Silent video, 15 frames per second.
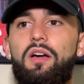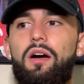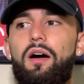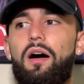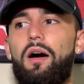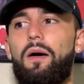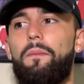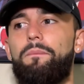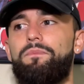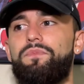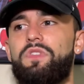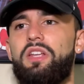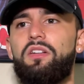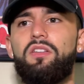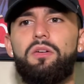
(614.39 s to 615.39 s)

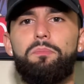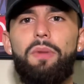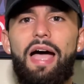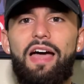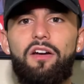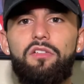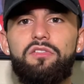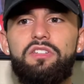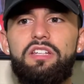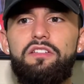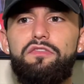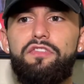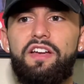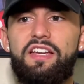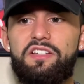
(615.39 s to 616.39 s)
Didn't look bad on
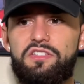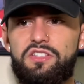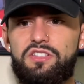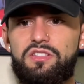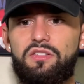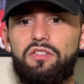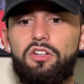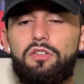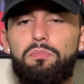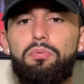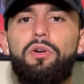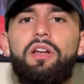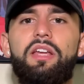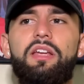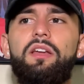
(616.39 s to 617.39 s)
defense. Looked
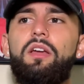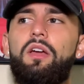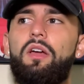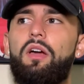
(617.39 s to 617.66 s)
pretty.